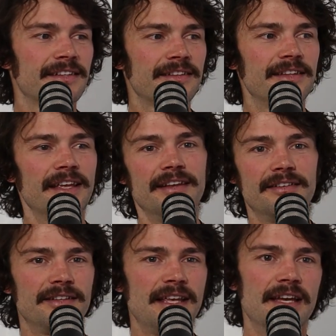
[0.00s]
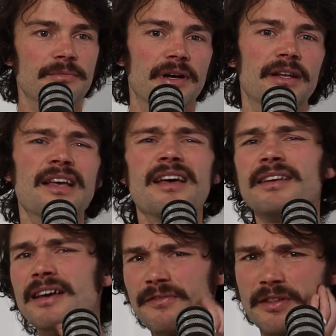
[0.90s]
Then yeah, but
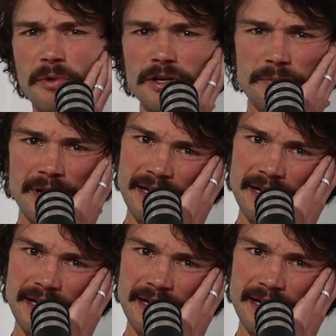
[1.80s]
no, for the most part,